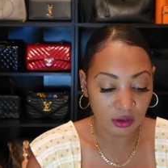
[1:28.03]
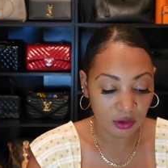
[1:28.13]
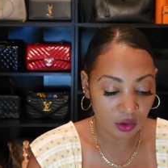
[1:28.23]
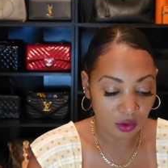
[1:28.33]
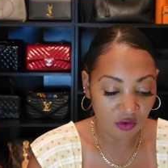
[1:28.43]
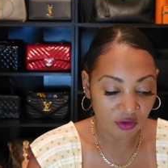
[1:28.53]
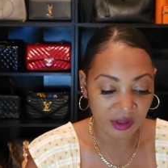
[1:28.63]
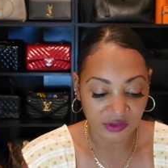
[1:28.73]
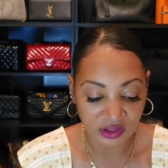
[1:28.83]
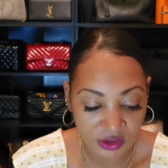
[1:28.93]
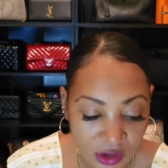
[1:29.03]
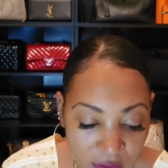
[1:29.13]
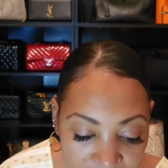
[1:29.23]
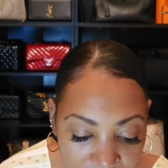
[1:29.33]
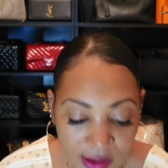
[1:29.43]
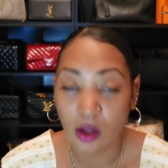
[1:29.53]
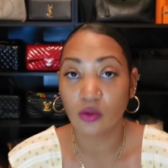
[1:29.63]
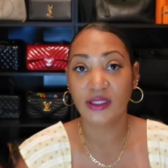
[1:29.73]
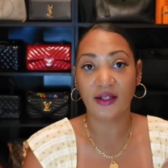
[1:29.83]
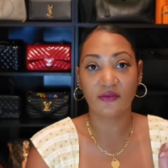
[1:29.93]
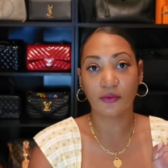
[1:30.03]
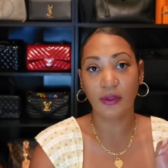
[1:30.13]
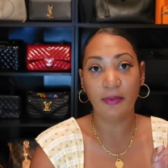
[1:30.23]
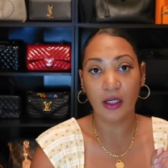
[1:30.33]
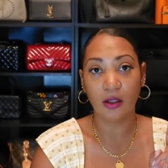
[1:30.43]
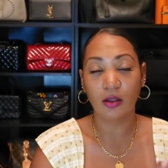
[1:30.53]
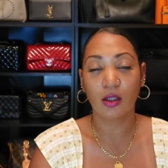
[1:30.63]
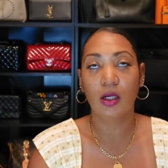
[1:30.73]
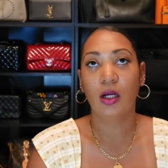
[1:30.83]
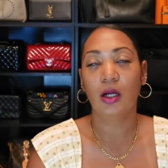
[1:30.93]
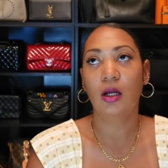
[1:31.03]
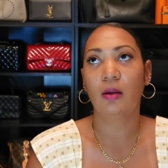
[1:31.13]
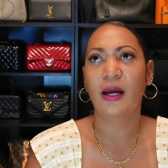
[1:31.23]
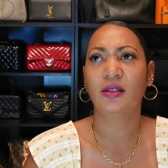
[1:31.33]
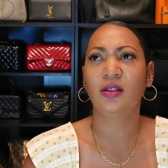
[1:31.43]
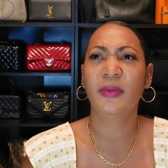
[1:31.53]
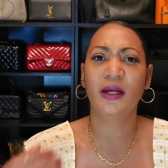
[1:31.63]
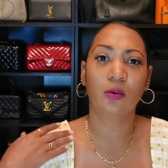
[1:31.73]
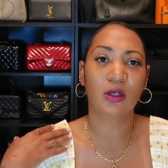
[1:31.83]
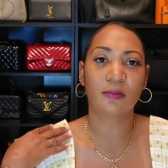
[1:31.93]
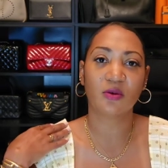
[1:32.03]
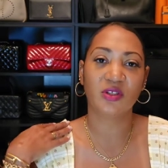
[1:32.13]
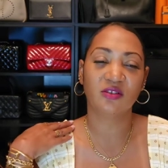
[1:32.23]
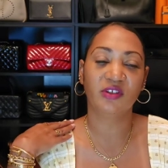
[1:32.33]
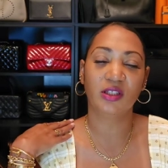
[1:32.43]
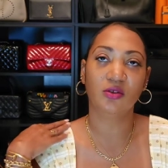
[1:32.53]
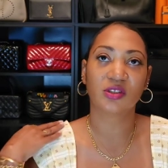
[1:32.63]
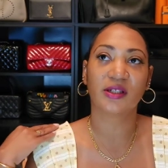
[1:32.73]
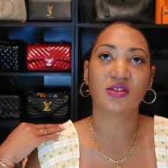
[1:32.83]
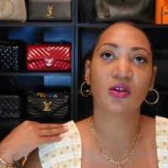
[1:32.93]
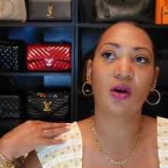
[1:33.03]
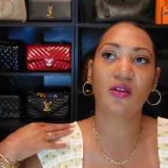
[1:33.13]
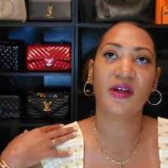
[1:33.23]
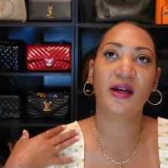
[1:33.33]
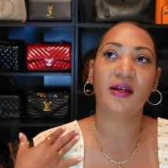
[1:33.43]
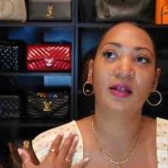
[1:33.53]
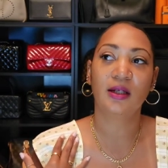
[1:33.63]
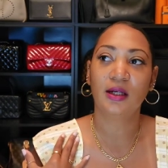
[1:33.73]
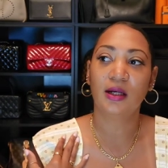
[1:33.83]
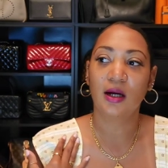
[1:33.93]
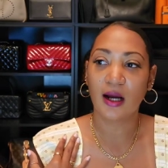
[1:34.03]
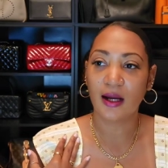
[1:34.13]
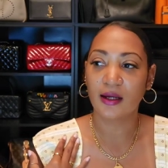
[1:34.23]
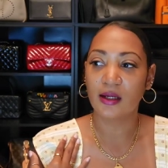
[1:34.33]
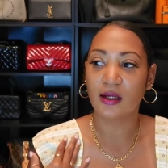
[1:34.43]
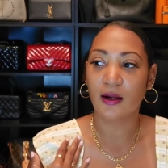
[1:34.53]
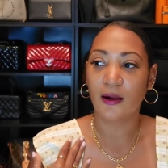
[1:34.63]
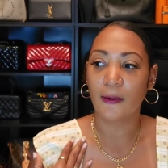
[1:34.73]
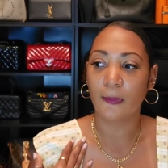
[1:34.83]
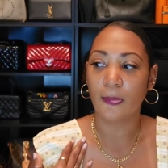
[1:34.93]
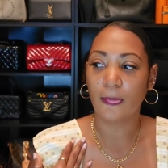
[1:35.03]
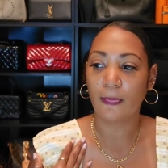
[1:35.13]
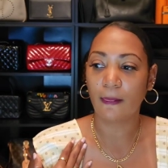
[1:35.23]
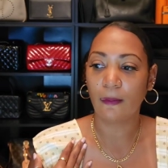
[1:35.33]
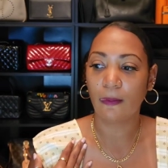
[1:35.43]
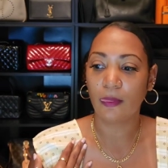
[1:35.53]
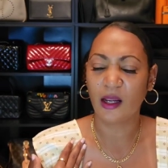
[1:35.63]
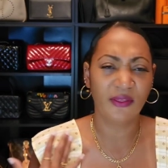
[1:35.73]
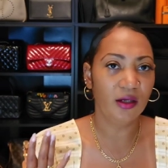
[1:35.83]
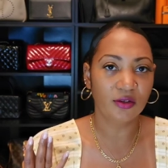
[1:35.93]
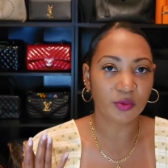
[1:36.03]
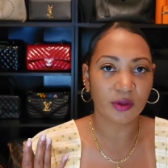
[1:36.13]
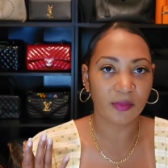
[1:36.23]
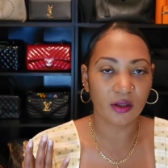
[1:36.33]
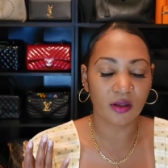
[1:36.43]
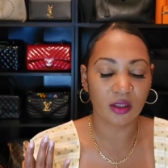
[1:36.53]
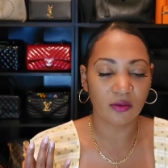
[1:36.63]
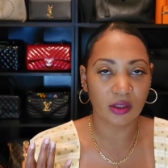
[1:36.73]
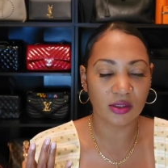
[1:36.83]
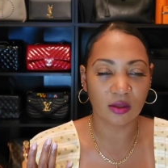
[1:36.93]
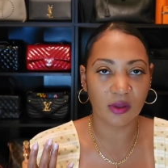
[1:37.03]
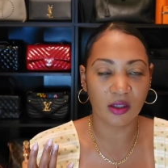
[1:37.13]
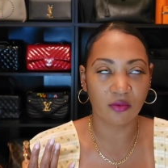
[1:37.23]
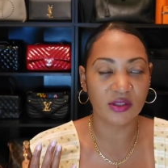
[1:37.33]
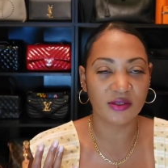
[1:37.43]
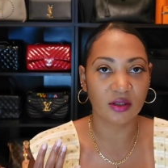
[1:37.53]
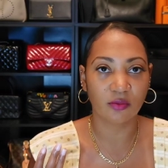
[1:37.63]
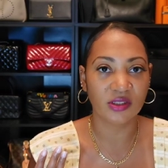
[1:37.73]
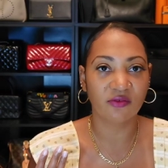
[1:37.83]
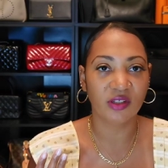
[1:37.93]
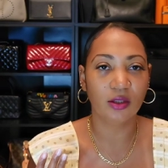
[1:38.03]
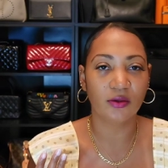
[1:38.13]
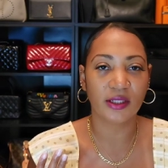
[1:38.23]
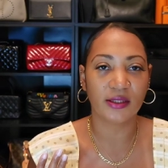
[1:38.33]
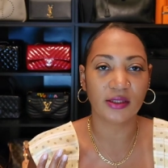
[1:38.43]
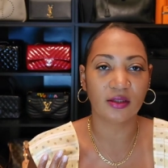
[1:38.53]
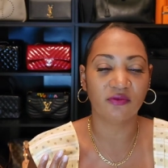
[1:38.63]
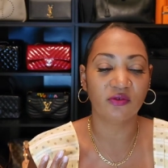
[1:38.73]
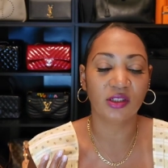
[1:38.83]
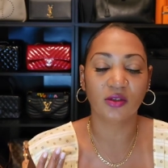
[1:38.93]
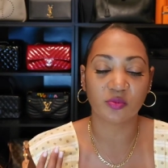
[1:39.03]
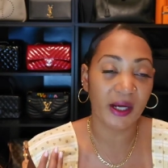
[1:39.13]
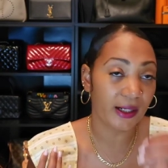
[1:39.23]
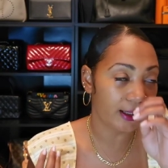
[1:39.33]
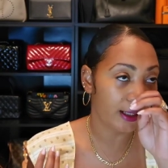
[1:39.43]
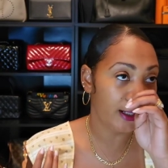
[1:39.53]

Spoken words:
gonna go over my Versace earrings. I only have three pair. I looked back at one of my recent videos and I saw that I think I was wearing a pair of earrings in my recent video that I did a few videos back.